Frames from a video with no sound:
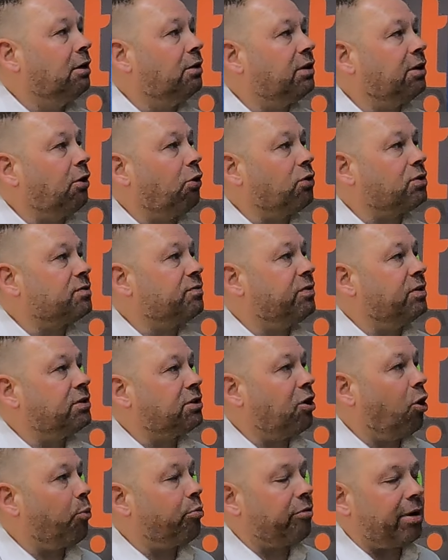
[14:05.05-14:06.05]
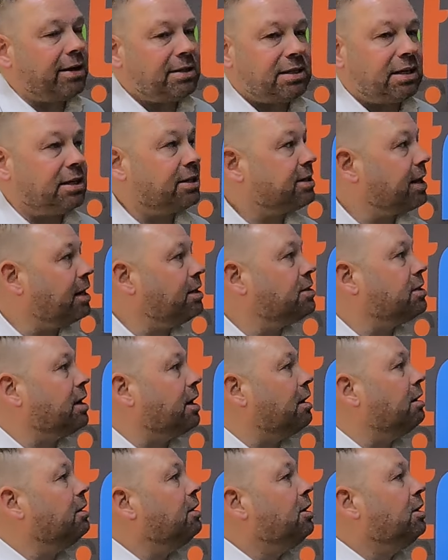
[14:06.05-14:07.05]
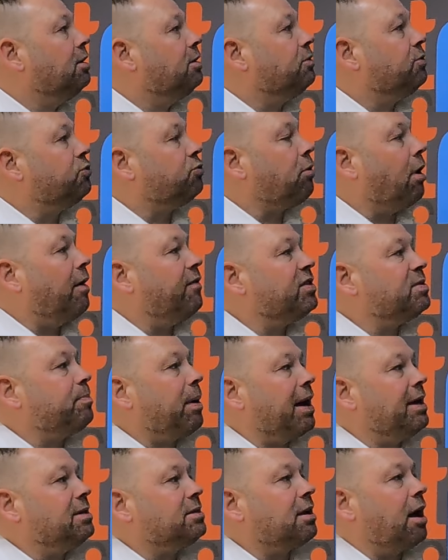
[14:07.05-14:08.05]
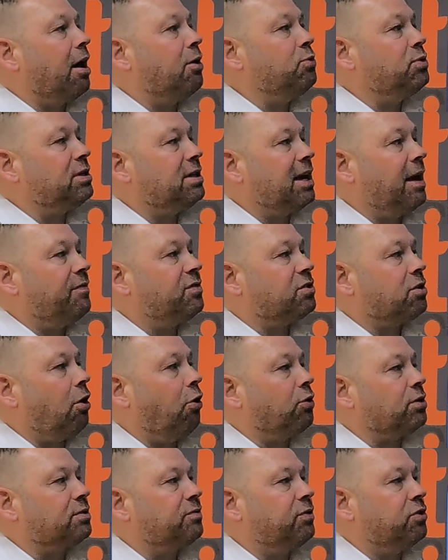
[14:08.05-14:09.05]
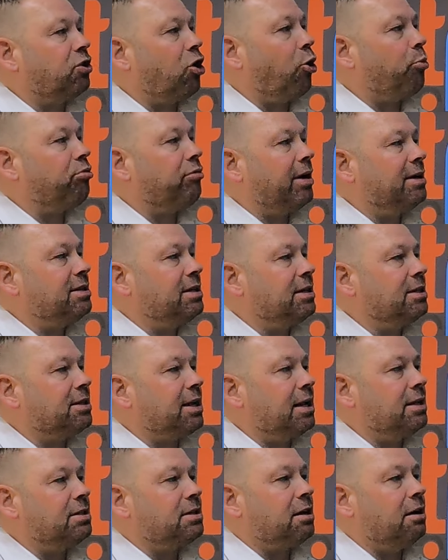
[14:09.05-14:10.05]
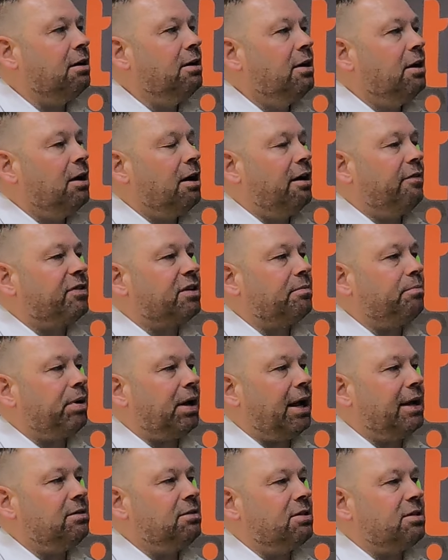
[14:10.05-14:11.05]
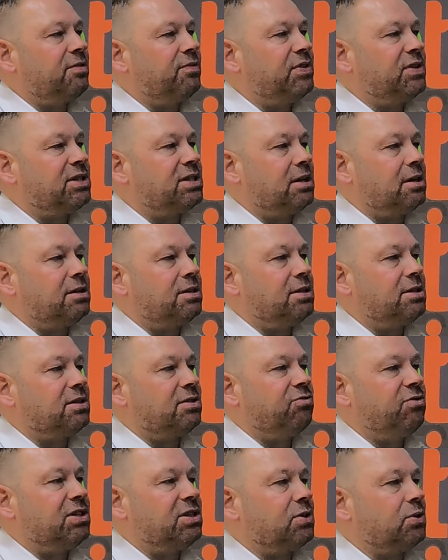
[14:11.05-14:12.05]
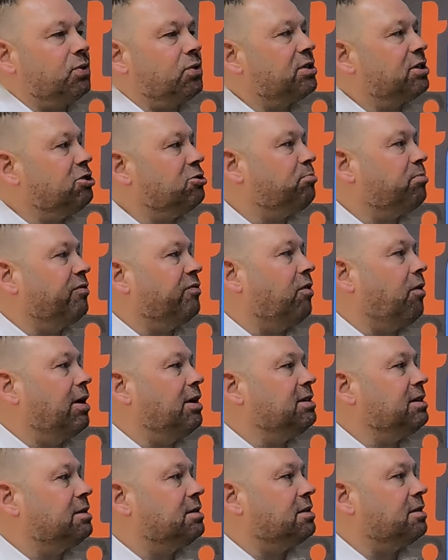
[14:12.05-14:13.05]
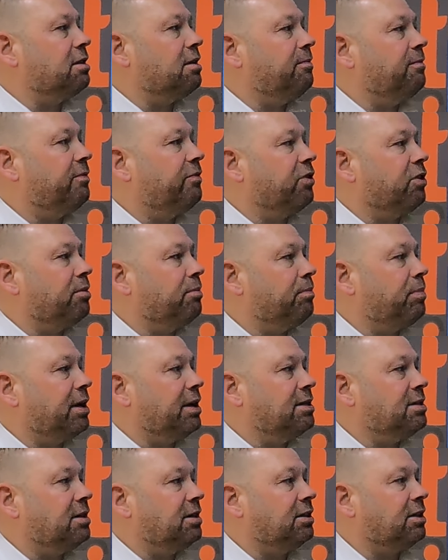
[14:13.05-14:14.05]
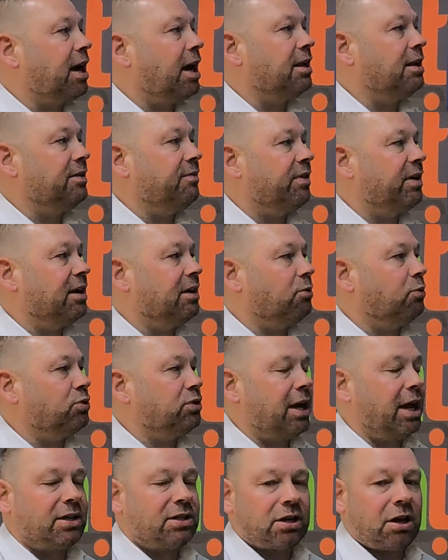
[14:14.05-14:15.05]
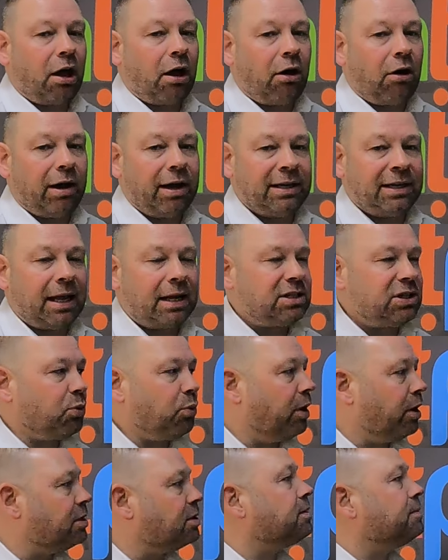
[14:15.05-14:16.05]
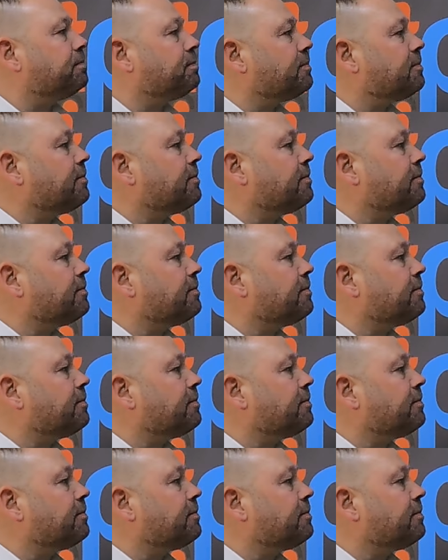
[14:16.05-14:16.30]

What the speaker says: at the Oxford Operating Centre. The drivers based at OCF's Oxford Operating Centre have complained that the facilities and resources provided to them for completing daily vehicle checks are inadequate.